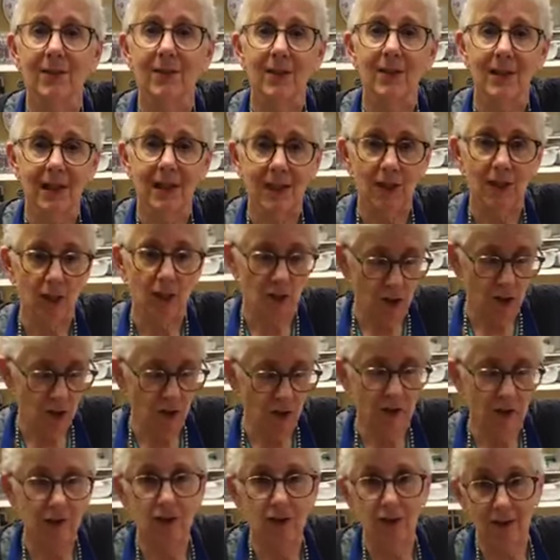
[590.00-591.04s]
cause
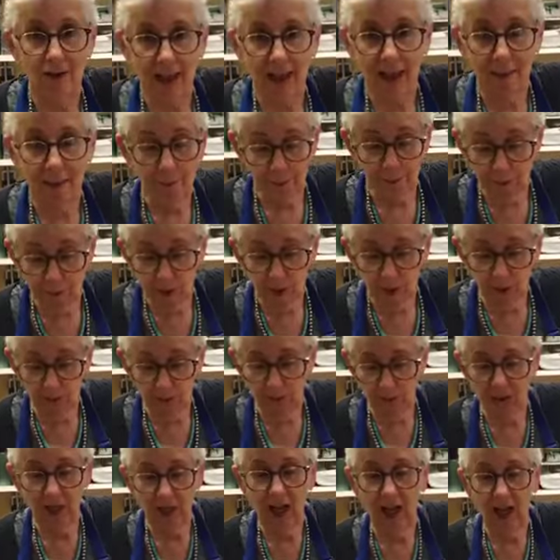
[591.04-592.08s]
everything to turn that
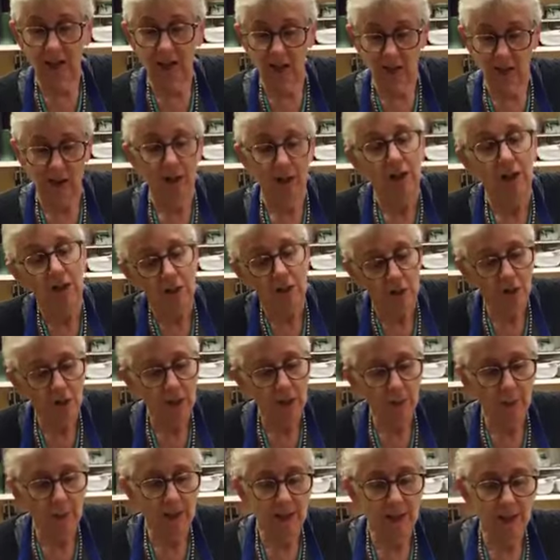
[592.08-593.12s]
beautiful color.
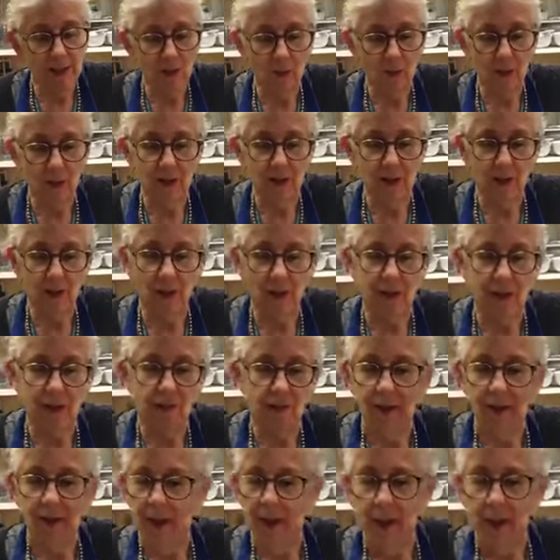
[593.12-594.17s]
So it depends on what
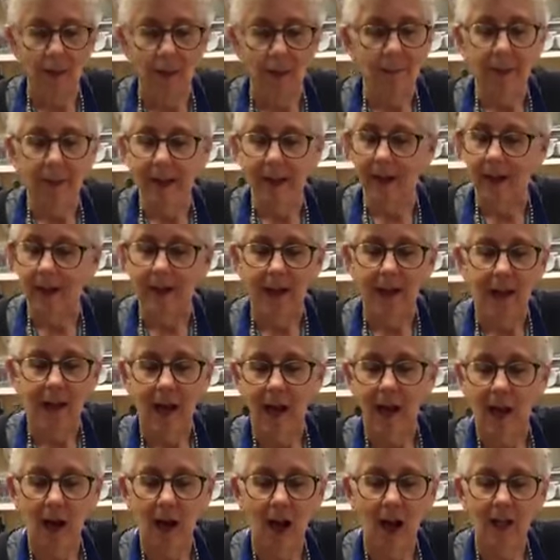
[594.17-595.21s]
you want.
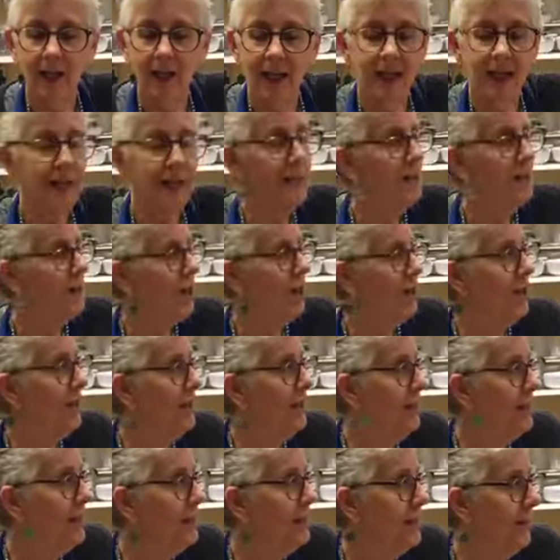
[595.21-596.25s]
But I
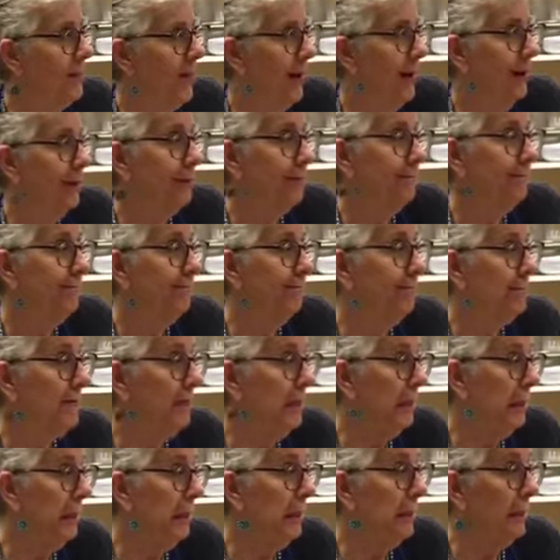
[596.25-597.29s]
started this about,
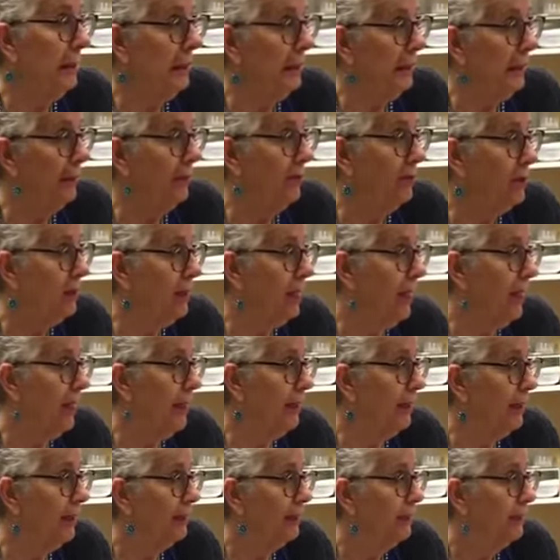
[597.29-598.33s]

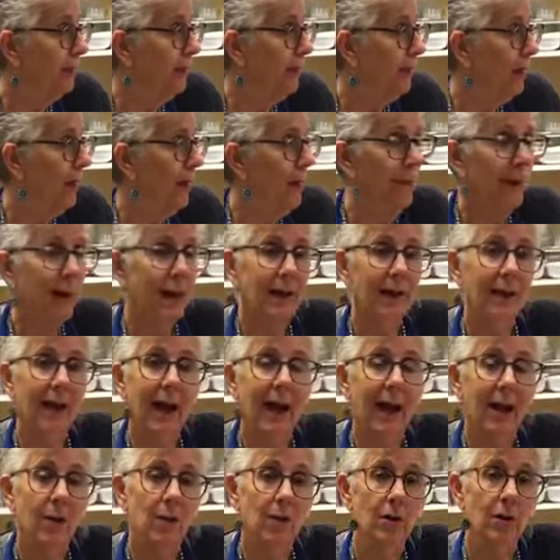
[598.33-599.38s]
give or take,
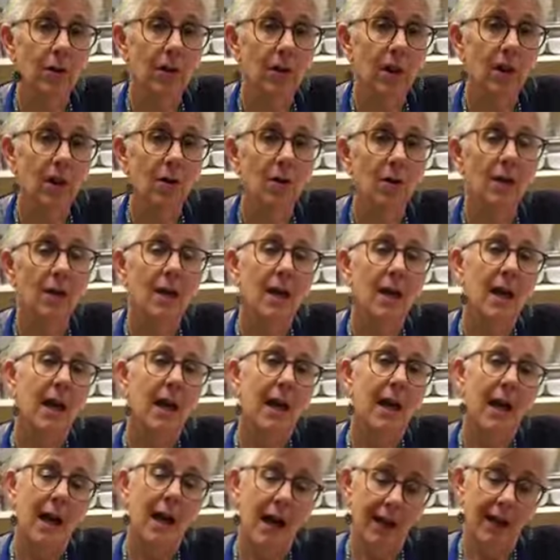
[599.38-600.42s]
about an hour
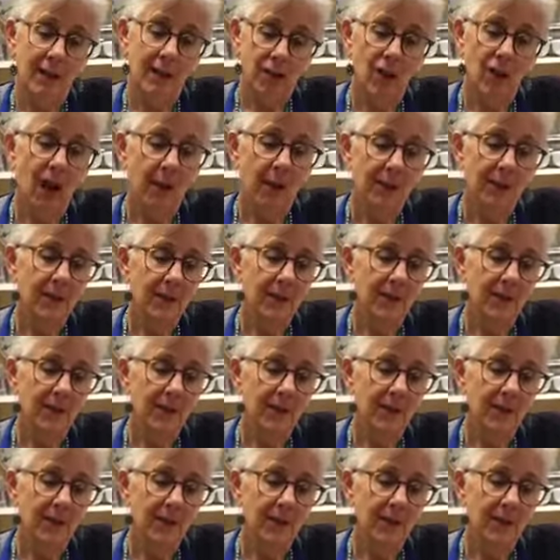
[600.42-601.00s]
ago. I